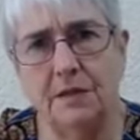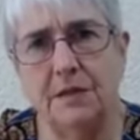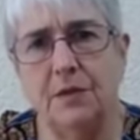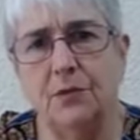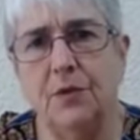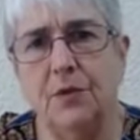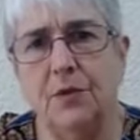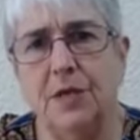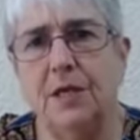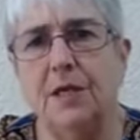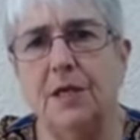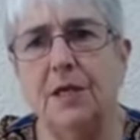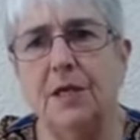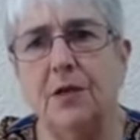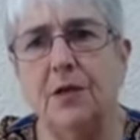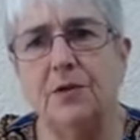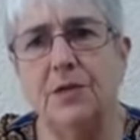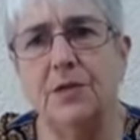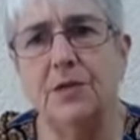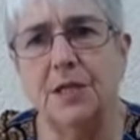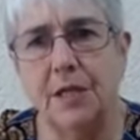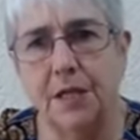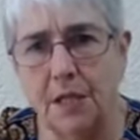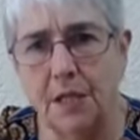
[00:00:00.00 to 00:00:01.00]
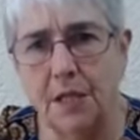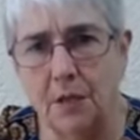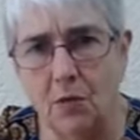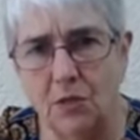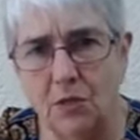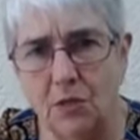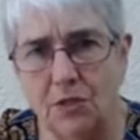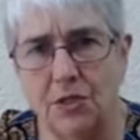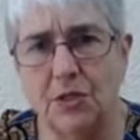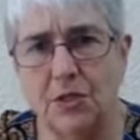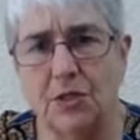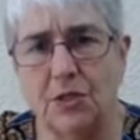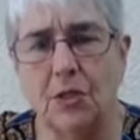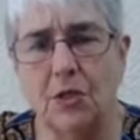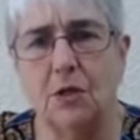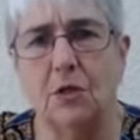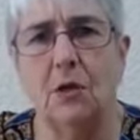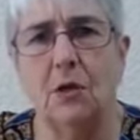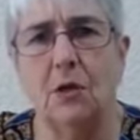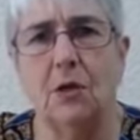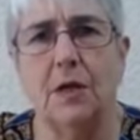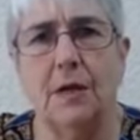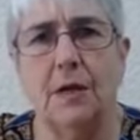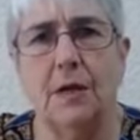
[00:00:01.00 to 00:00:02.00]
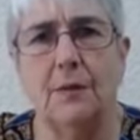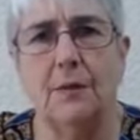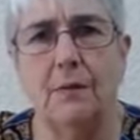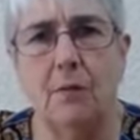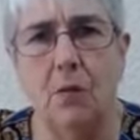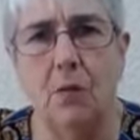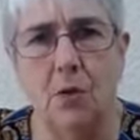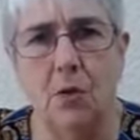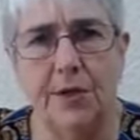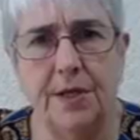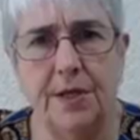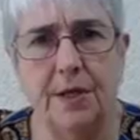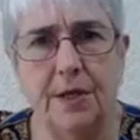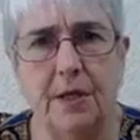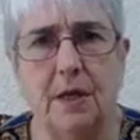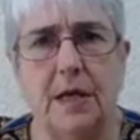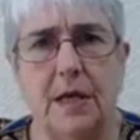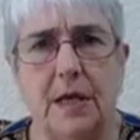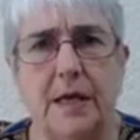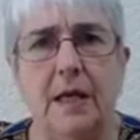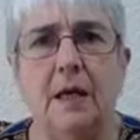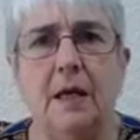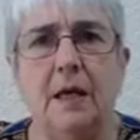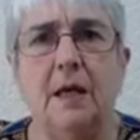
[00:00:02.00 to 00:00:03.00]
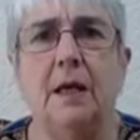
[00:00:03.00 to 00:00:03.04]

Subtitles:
The reader knows King wants to honor Mordecai,